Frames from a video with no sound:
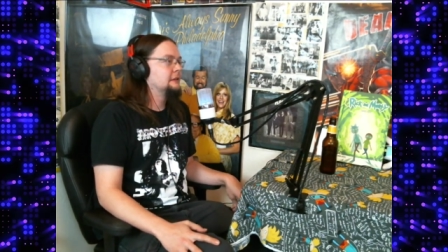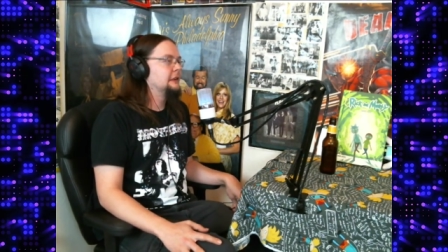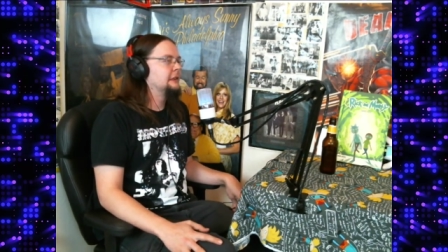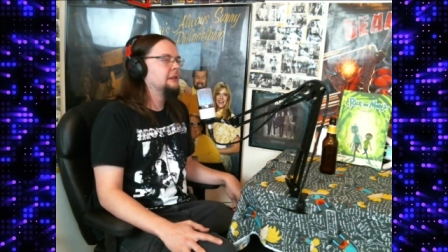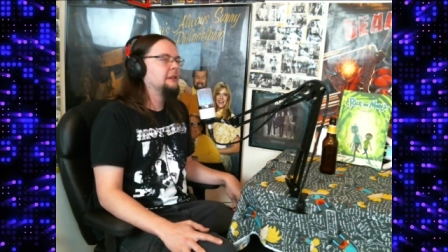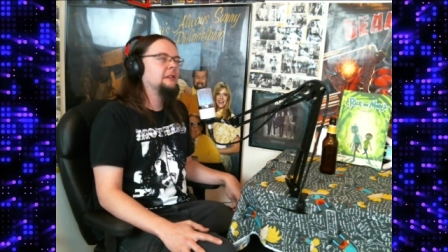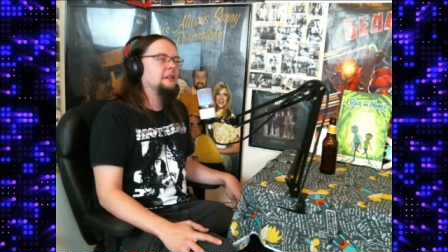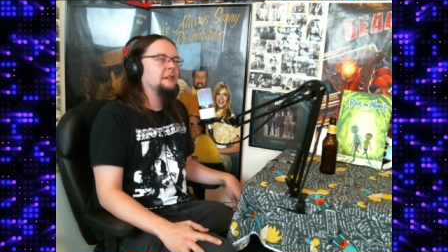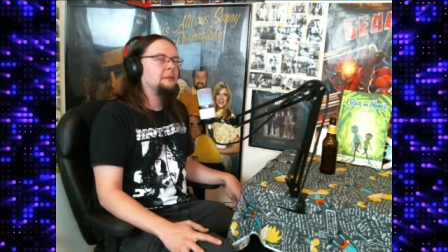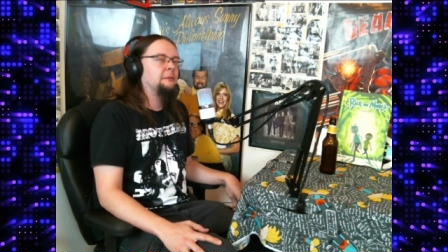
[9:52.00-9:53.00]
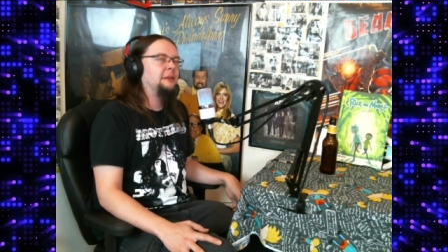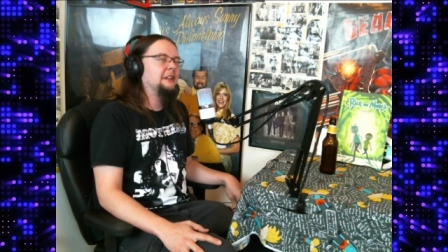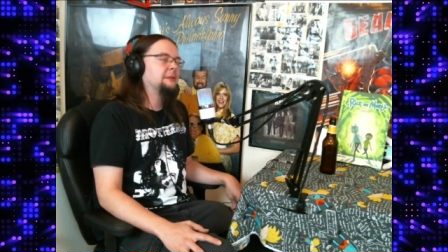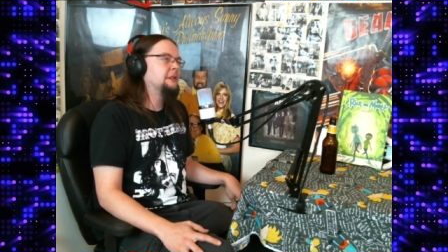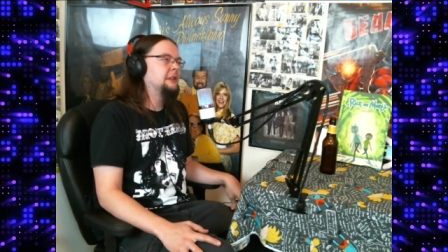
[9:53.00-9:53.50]
And the
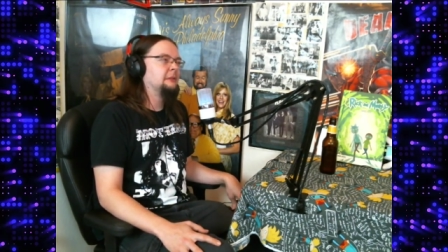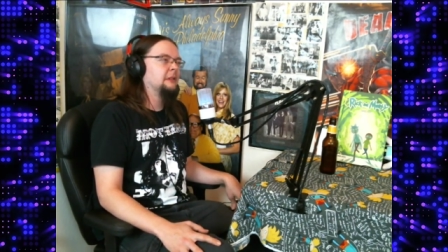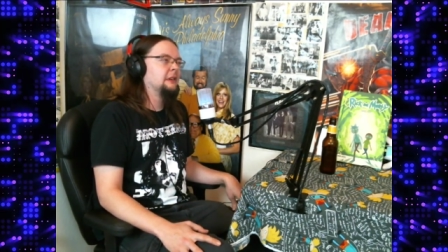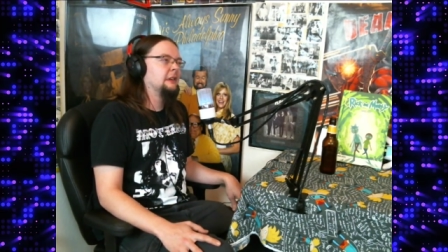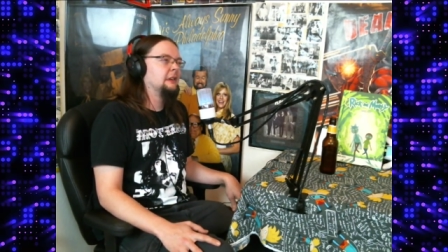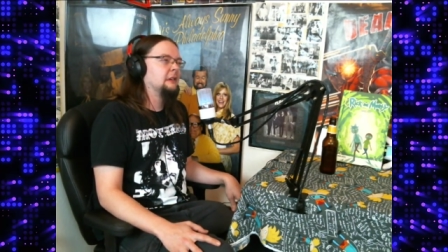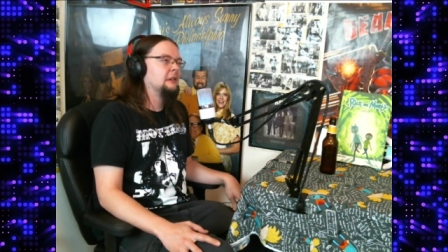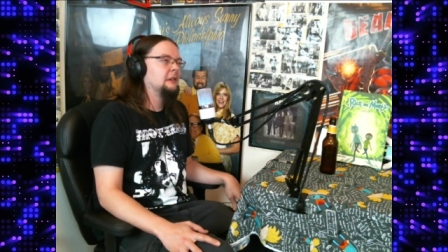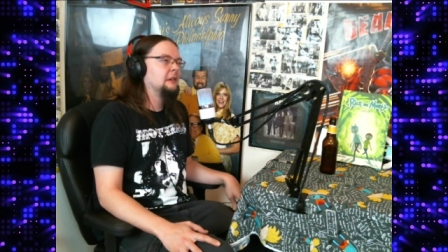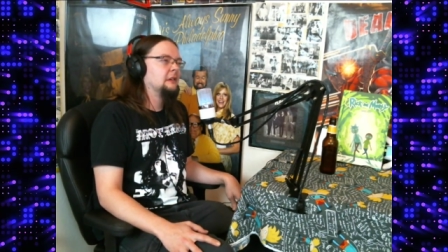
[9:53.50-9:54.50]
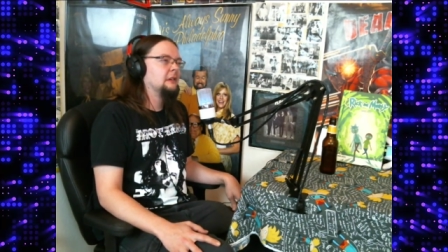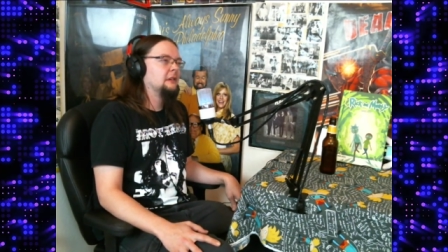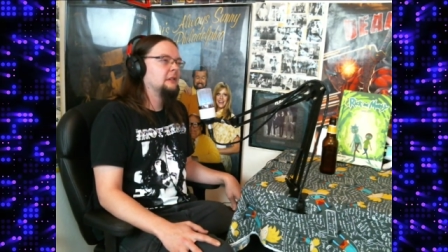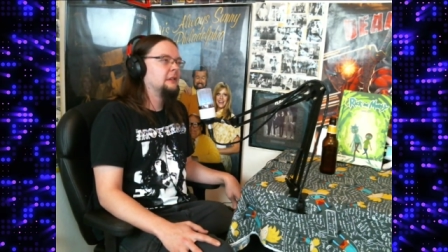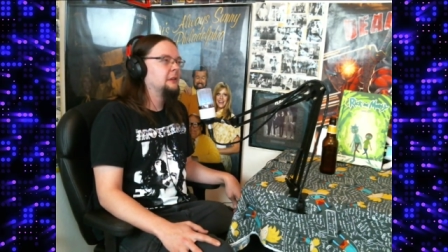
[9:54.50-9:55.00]
replacement, she didn't really
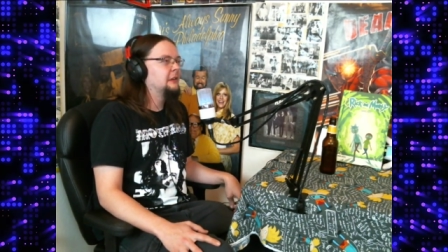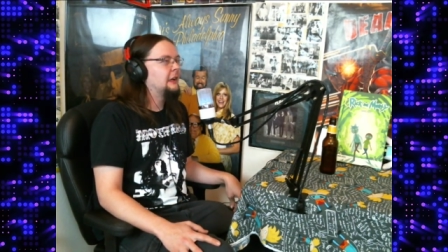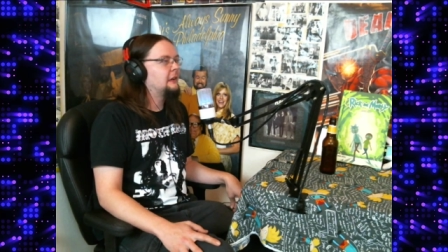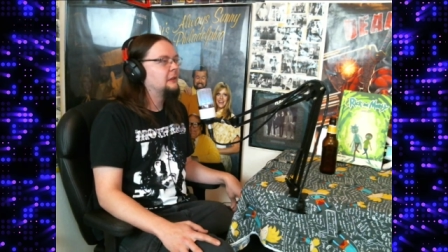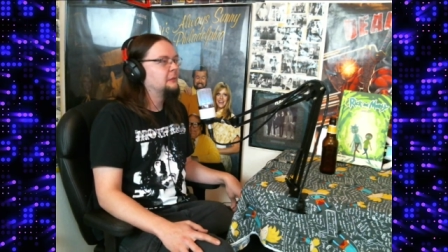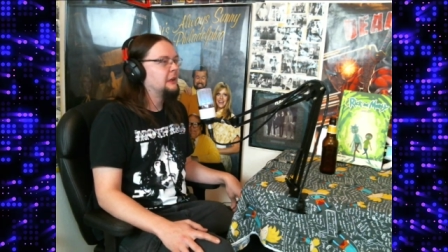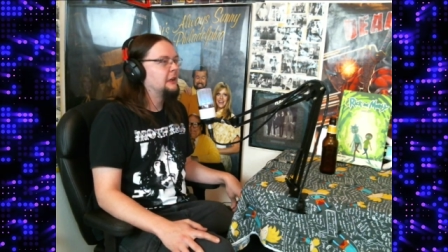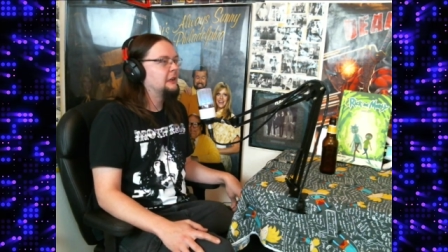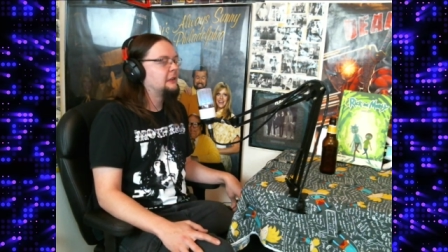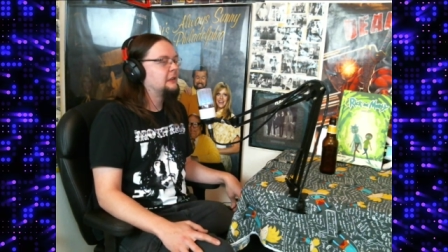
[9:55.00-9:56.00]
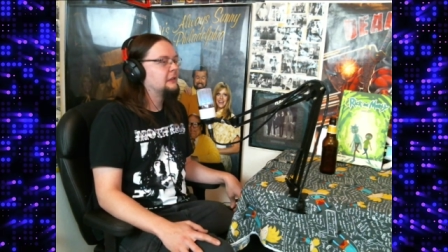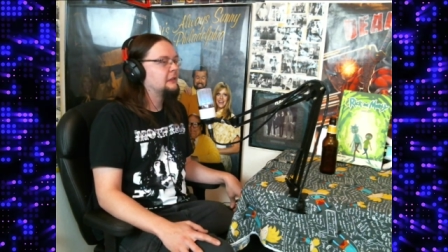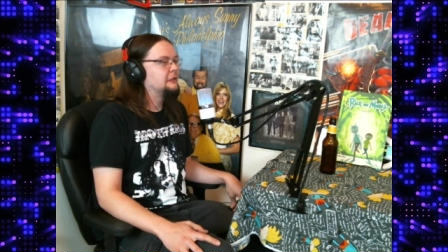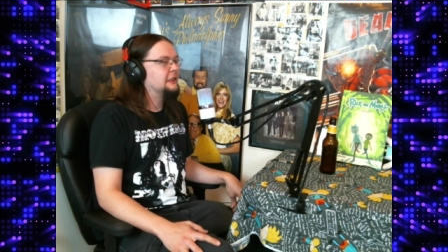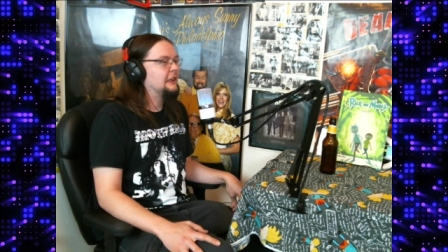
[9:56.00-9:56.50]
do that too much.
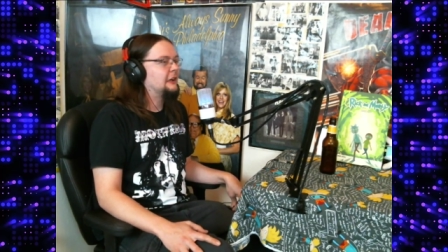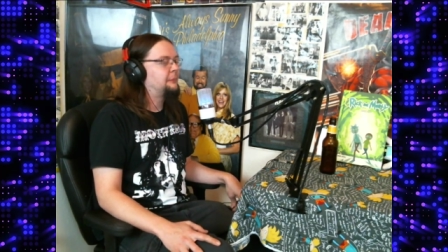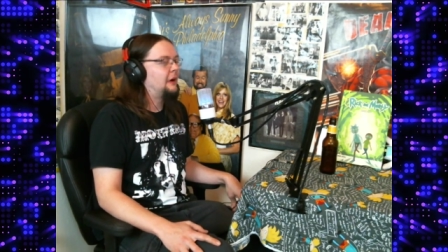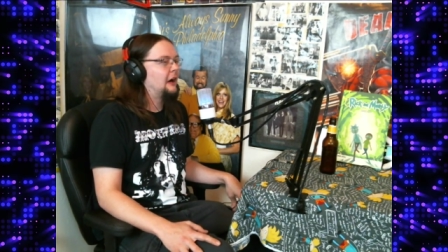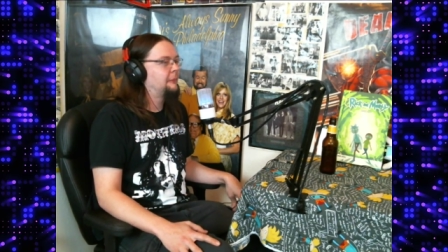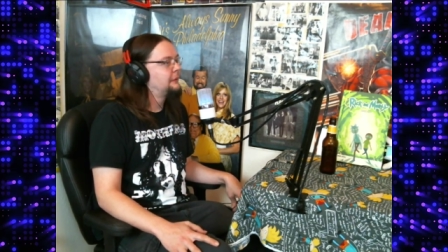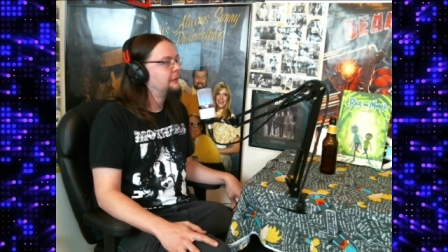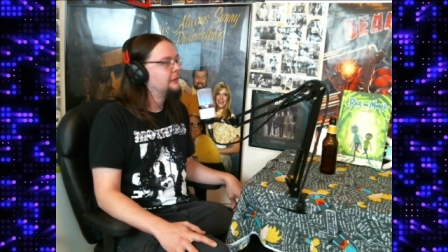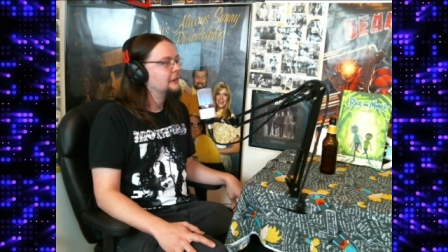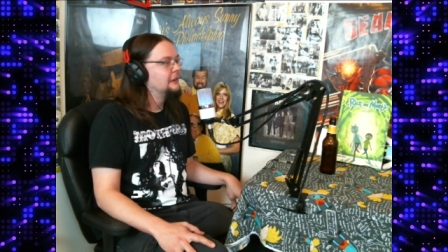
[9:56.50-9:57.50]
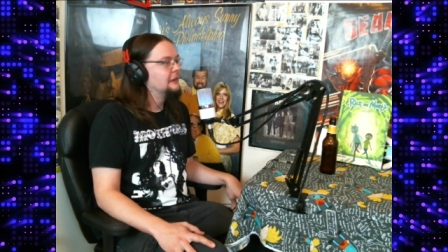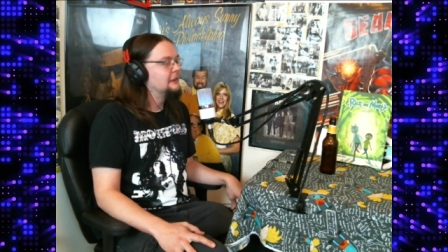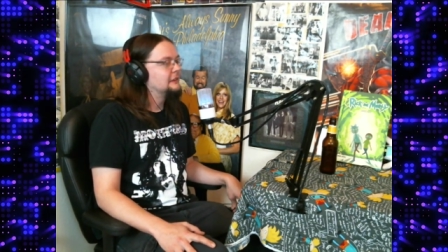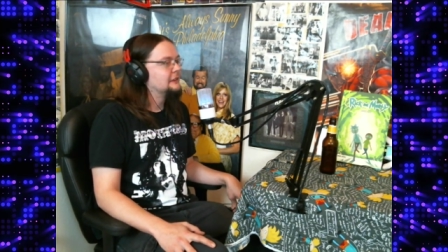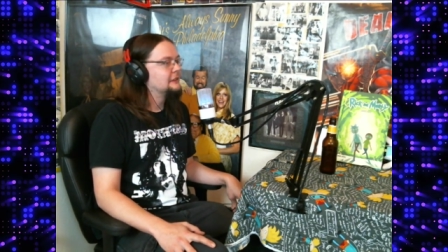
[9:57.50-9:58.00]
She had like a pop
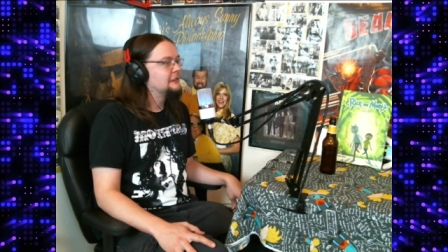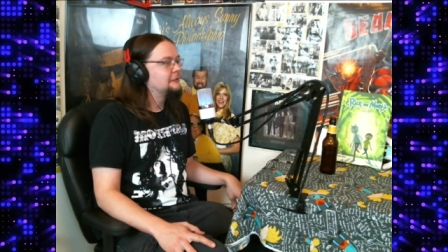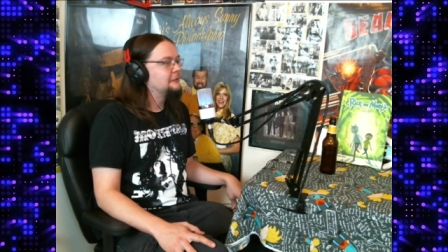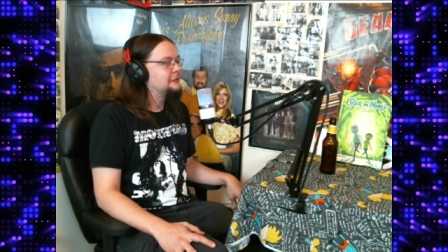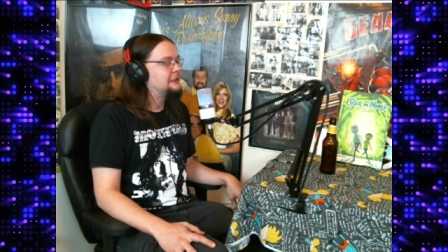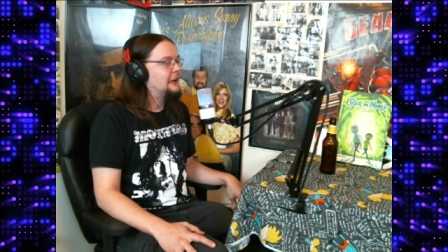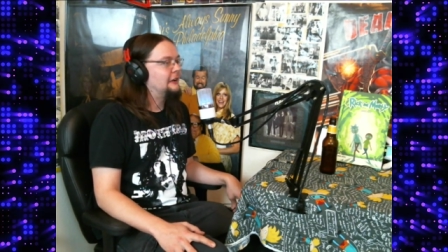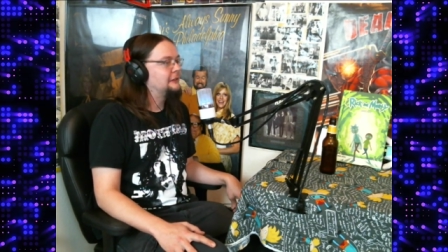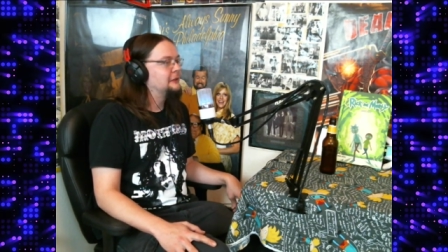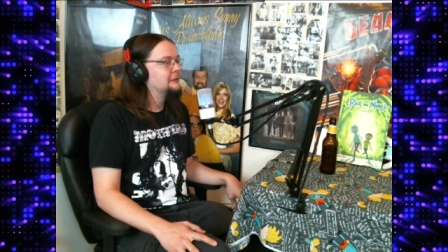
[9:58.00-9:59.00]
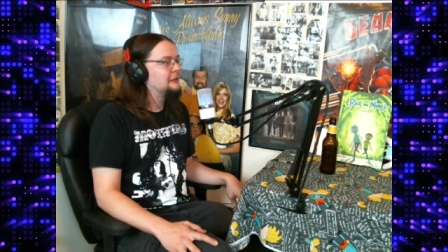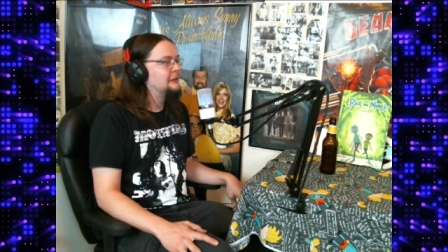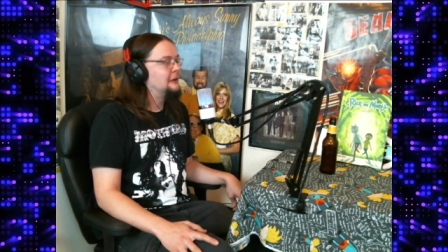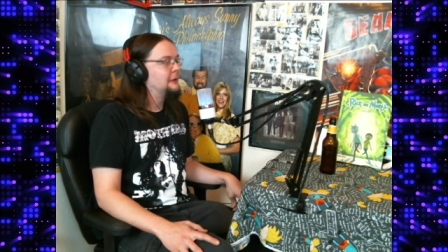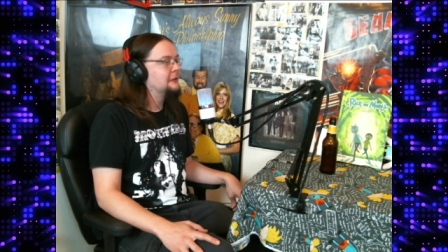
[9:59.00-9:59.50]
style tour
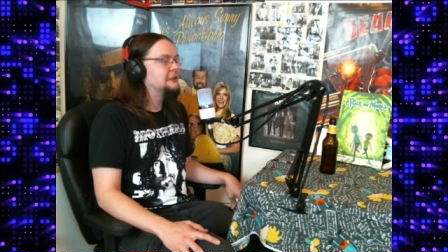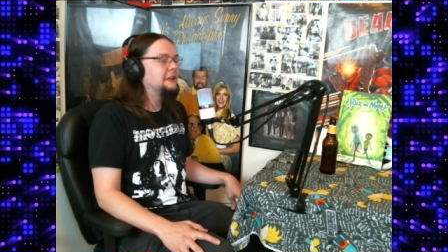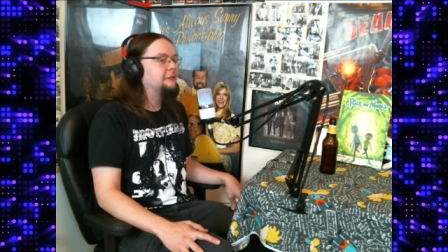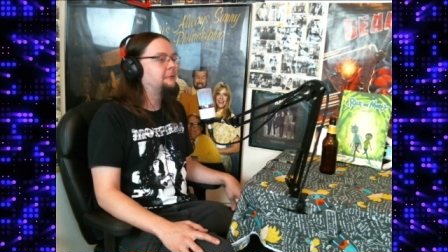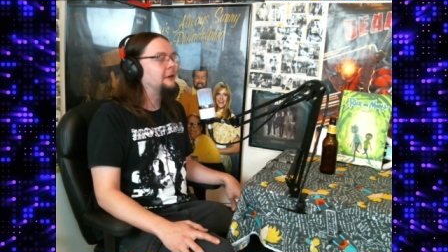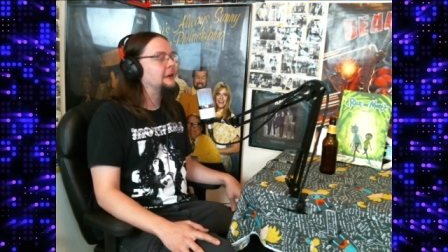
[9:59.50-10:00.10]
almost. It didn't fit in